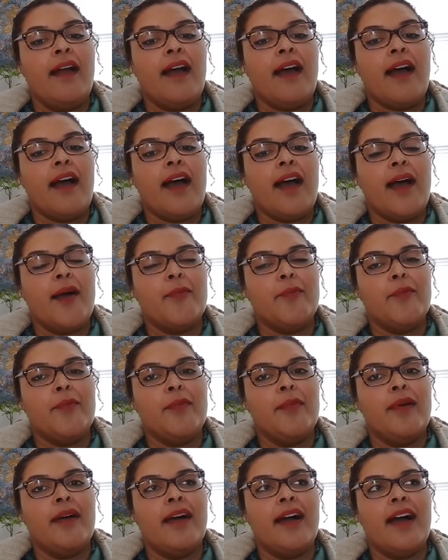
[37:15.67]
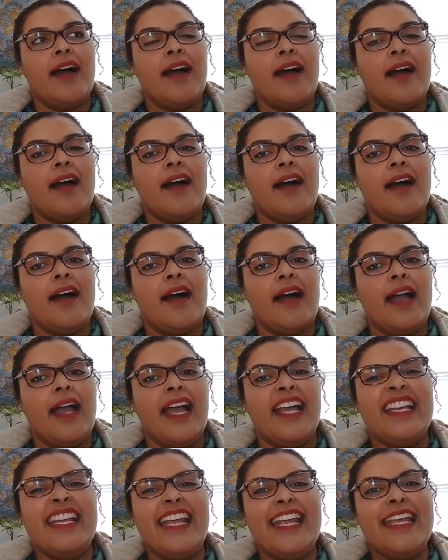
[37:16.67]

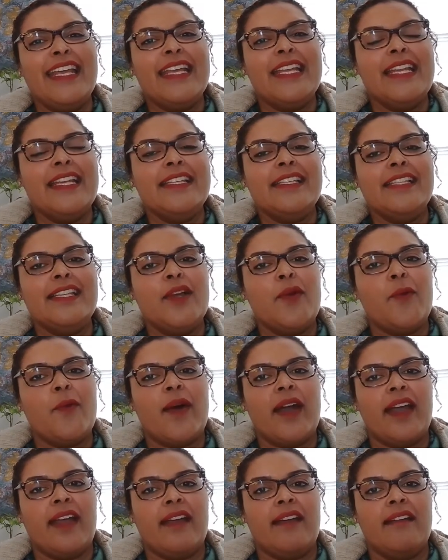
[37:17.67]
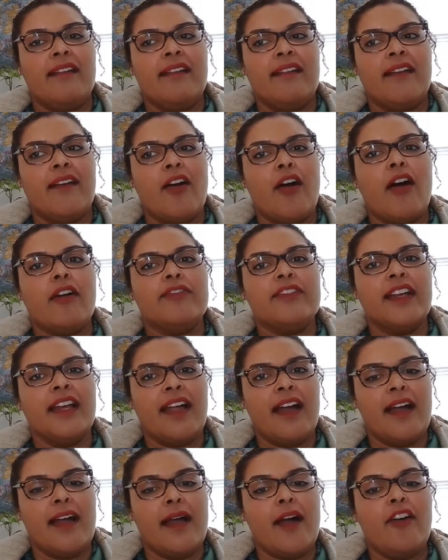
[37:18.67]
an increasing way of
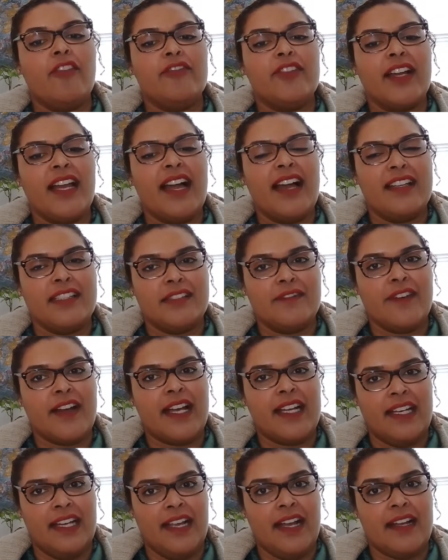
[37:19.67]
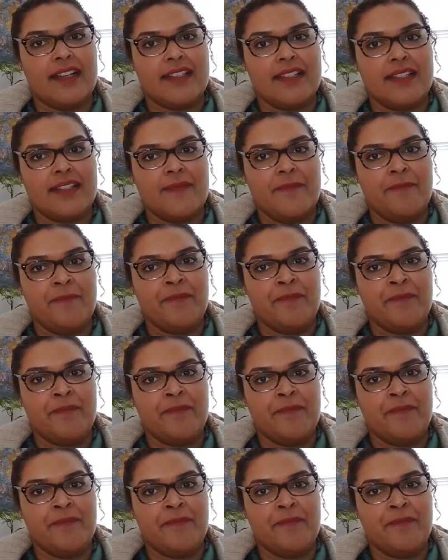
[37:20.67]
clients finding us,